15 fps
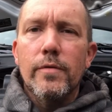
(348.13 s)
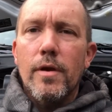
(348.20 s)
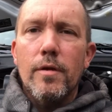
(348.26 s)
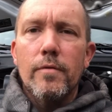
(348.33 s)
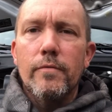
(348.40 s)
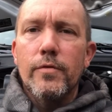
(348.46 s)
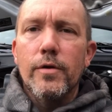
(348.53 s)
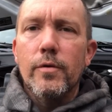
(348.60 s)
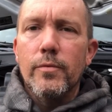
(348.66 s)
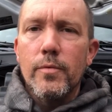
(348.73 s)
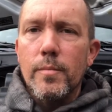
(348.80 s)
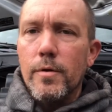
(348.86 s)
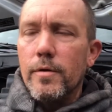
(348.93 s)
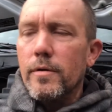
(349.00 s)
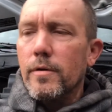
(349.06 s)
I don't know if you're going through
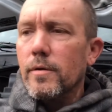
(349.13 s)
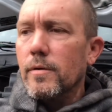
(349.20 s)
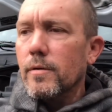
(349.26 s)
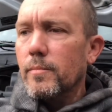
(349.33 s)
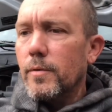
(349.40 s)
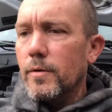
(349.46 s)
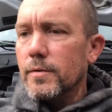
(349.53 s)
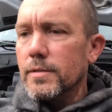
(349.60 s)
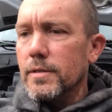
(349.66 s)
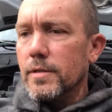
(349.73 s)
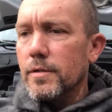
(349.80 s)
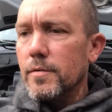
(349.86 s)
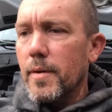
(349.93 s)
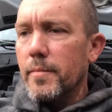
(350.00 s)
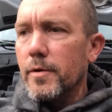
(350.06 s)
Mario Palza.
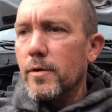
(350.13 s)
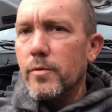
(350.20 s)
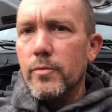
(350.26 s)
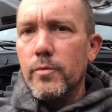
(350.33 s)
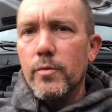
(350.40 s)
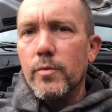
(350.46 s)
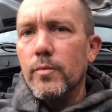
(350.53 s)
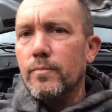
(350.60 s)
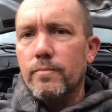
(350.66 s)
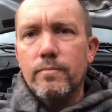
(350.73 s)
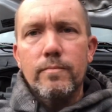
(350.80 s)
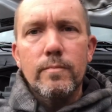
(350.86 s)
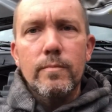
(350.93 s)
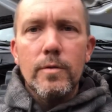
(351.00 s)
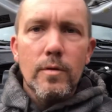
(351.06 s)
You might be going through,
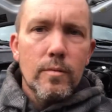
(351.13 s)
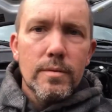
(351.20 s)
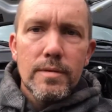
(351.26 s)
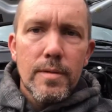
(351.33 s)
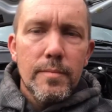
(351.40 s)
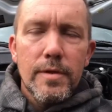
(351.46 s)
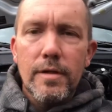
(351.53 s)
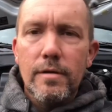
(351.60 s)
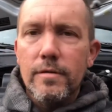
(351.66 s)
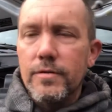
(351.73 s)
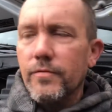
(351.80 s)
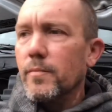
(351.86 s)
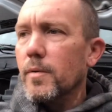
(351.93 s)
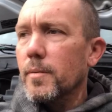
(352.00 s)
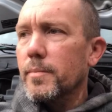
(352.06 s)
you know, somebody else
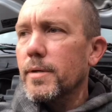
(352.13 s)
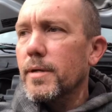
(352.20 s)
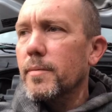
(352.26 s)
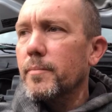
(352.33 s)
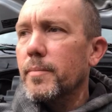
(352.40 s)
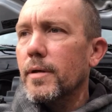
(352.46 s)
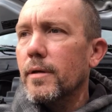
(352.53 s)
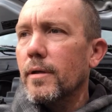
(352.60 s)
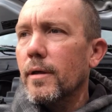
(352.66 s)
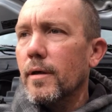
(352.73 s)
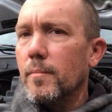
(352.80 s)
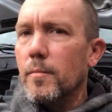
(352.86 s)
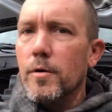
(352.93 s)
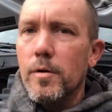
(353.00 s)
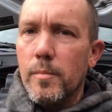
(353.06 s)
from RPM, but uh,
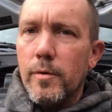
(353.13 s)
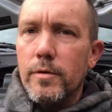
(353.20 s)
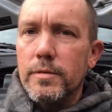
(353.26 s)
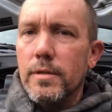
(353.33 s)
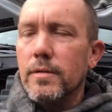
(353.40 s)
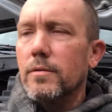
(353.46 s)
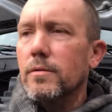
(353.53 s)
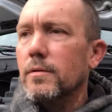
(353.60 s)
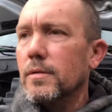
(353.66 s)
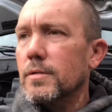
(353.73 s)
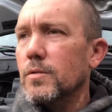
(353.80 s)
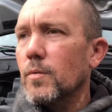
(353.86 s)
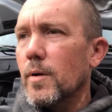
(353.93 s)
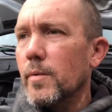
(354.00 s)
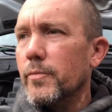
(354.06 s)
Mario Palza is
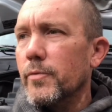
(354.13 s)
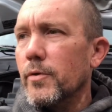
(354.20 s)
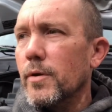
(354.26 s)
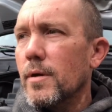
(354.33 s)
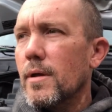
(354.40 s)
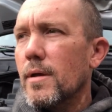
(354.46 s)
who I went through.